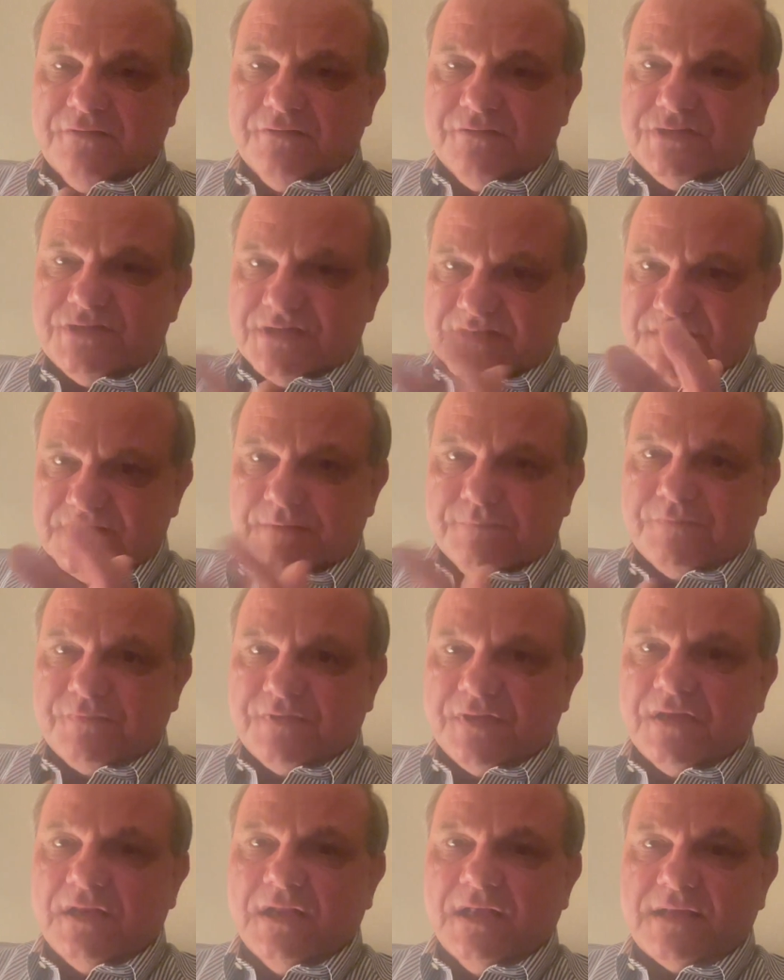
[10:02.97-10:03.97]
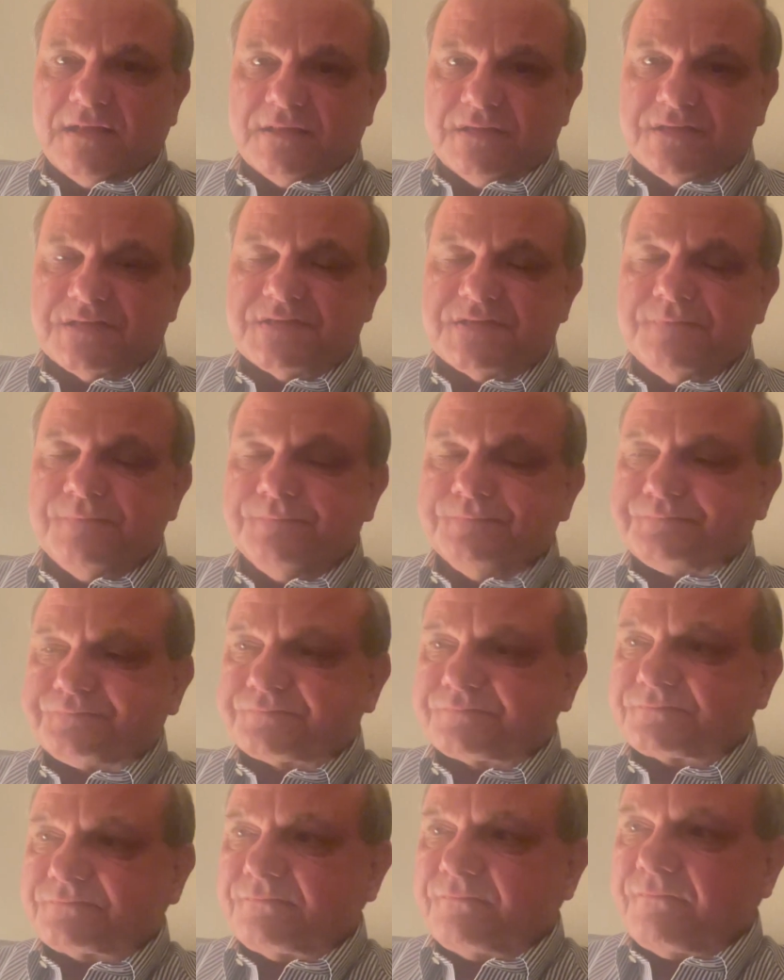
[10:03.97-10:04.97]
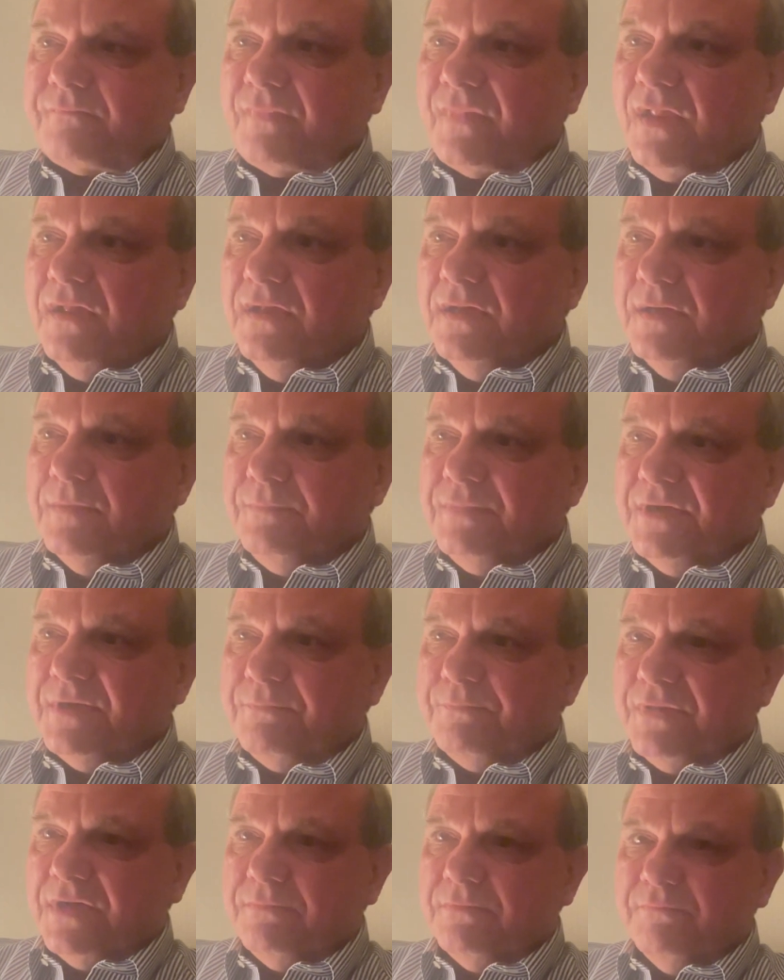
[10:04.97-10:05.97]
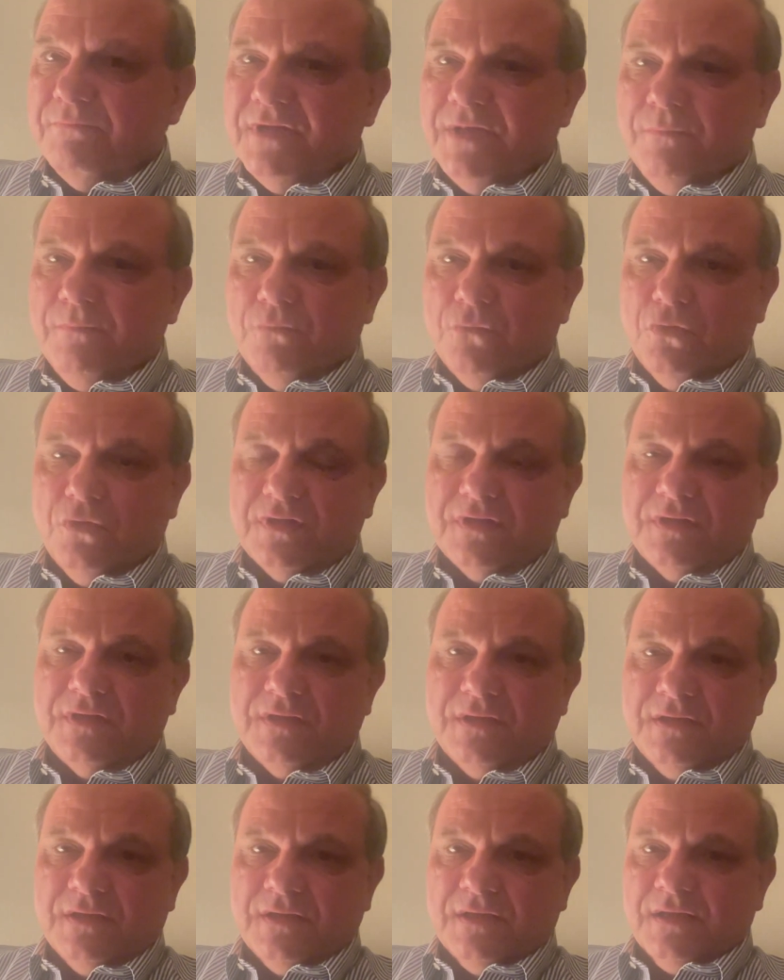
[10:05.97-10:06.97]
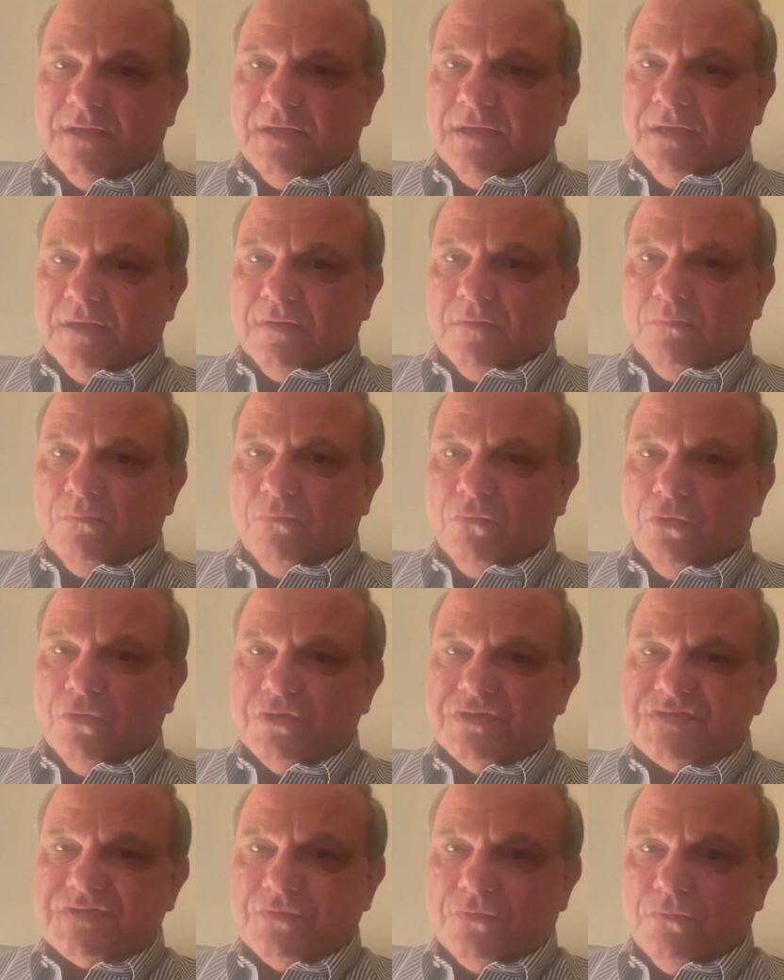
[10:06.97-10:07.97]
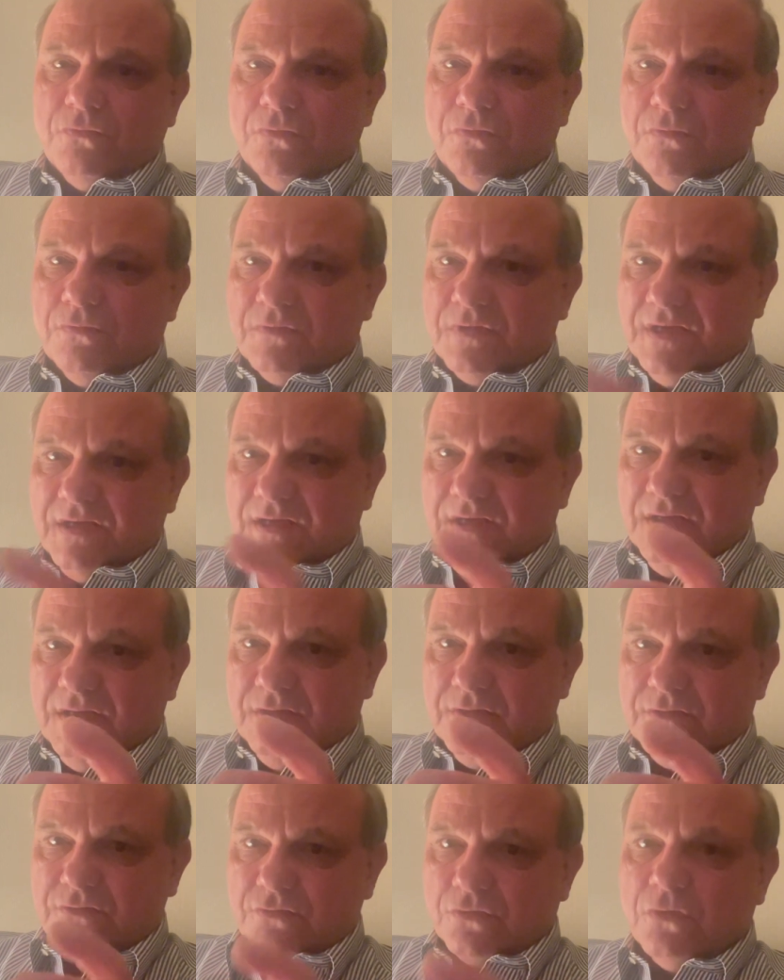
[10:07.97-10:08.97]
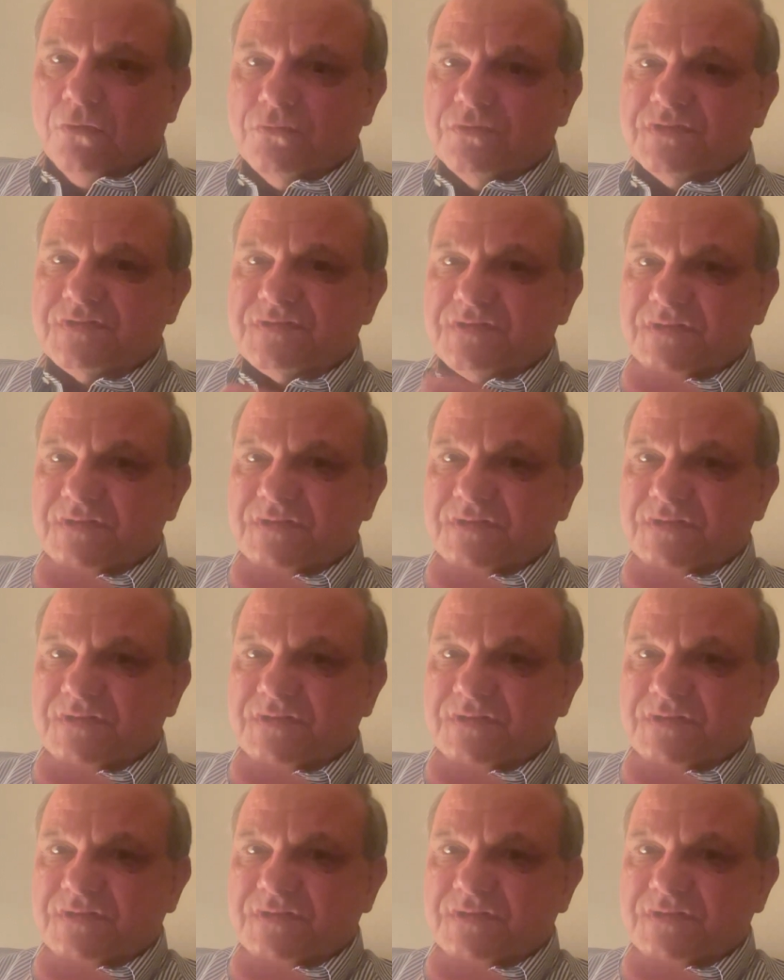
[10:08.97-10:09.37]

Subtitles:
jet, something like this. But probably more so the drones